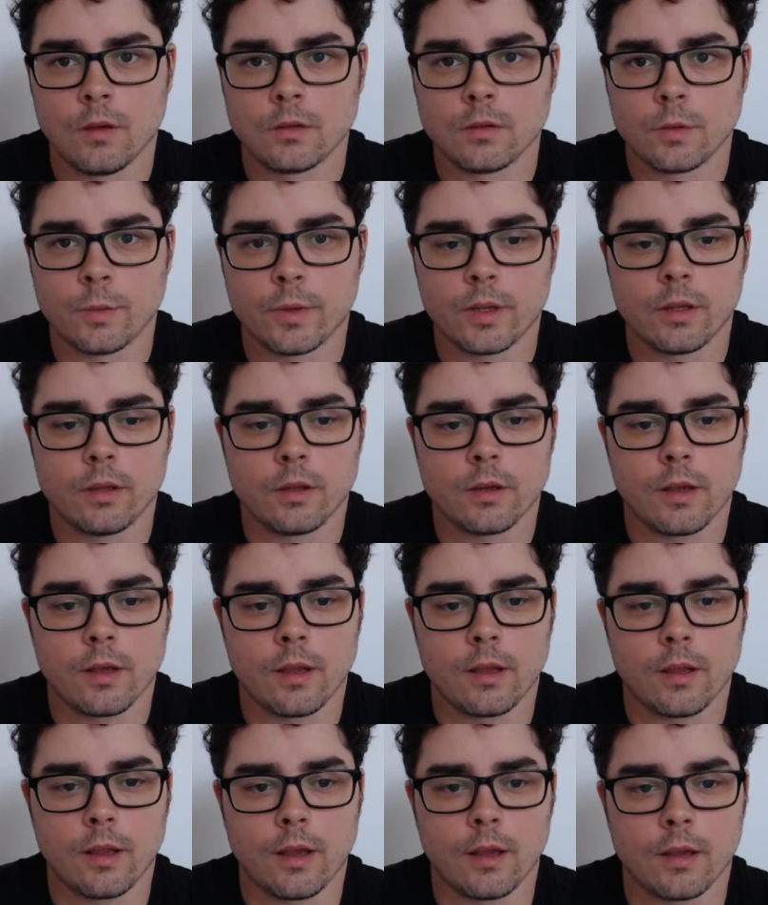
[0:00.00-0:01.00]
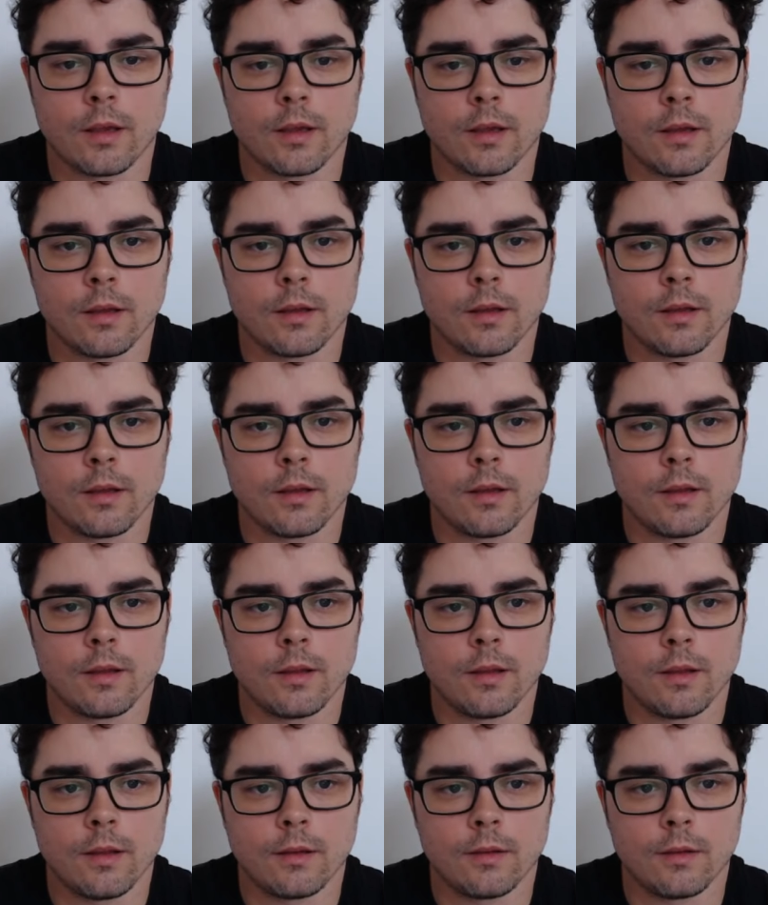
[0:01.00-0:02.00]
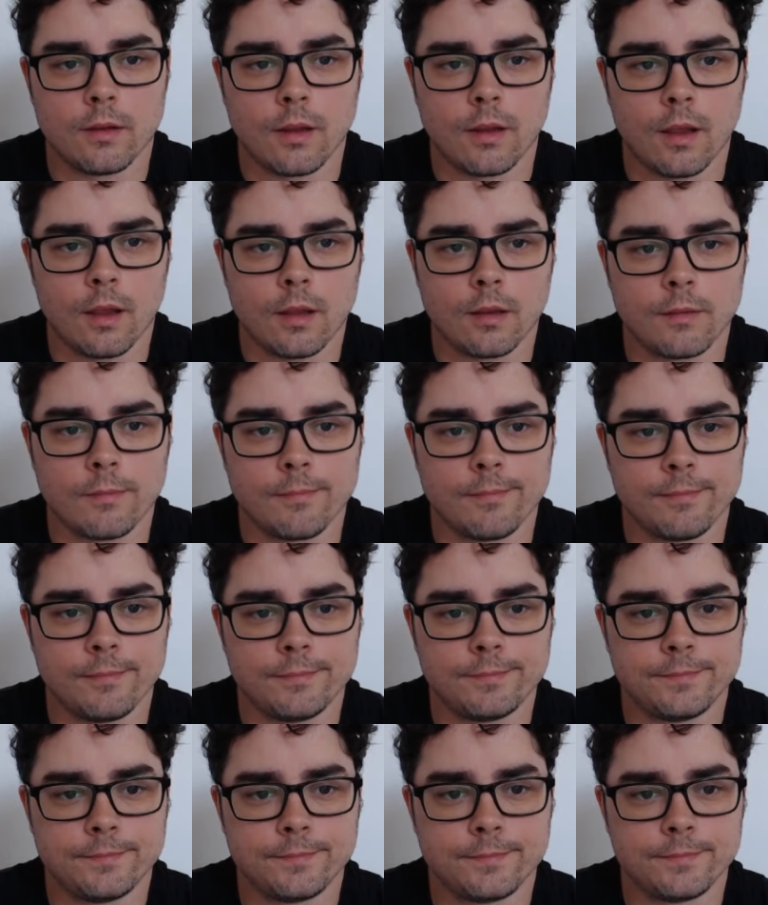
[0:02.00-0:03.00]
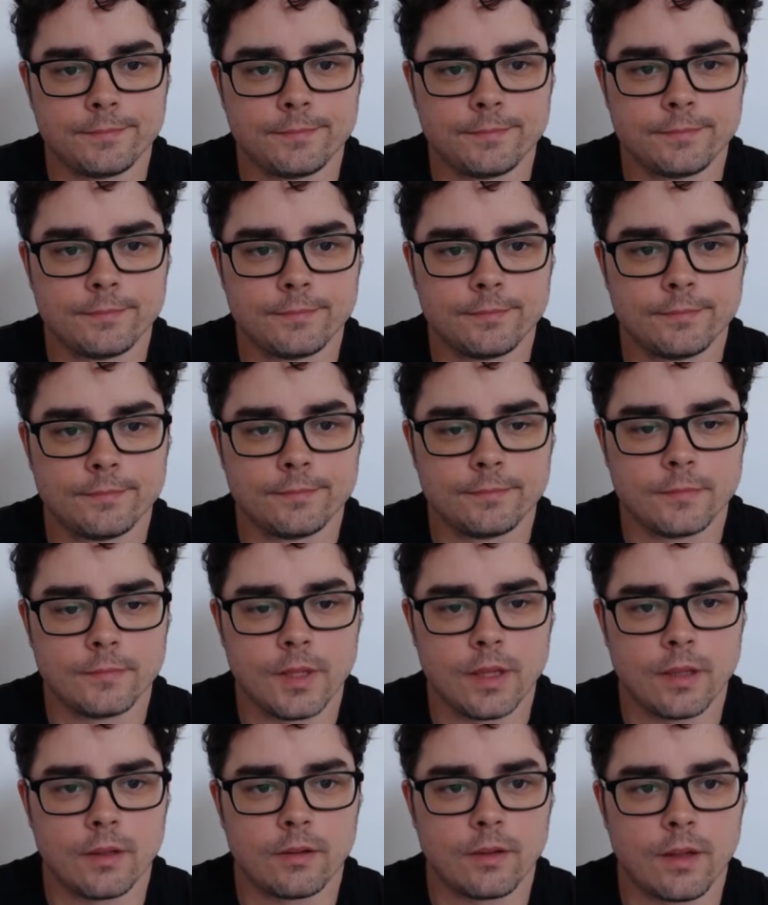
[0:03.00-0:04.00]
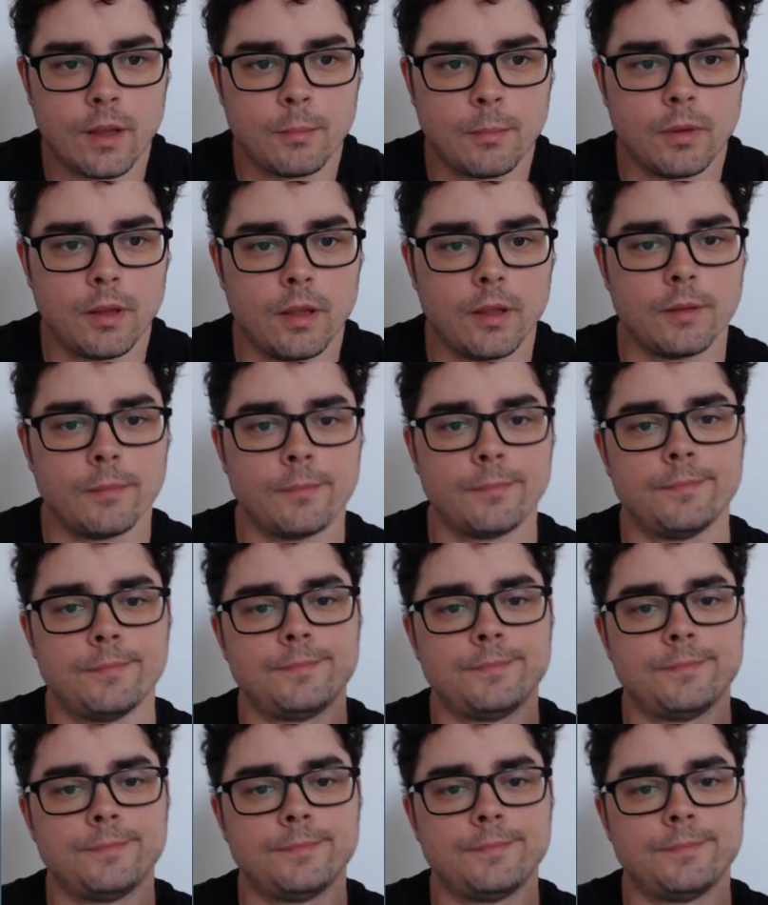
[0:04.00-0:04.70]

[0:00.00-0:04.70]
So we could look at like this again in this template.